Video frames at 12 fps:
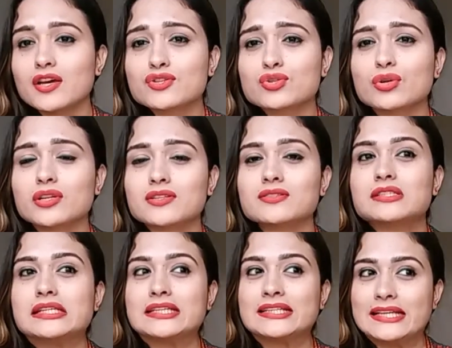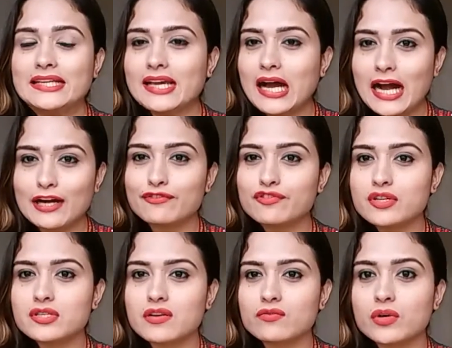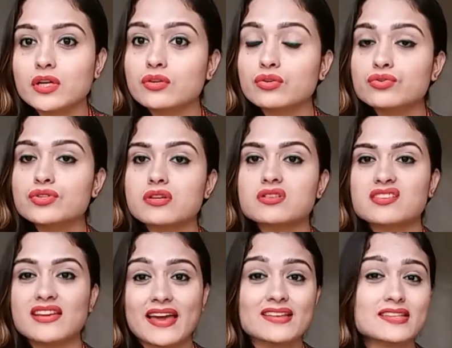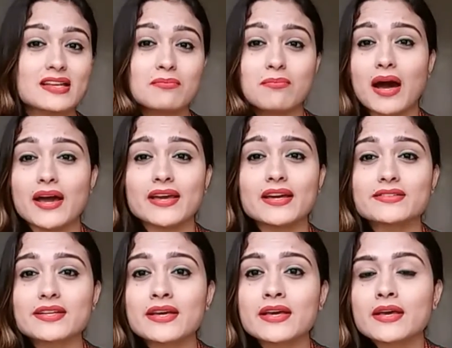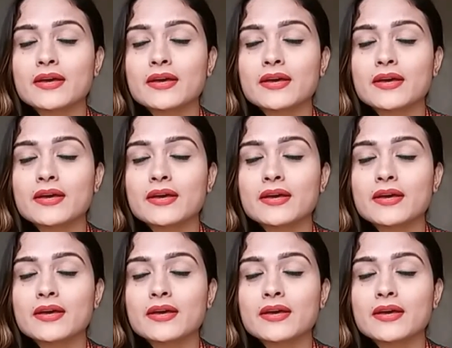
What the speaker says: So it is really hard for someone to just guess and buy it,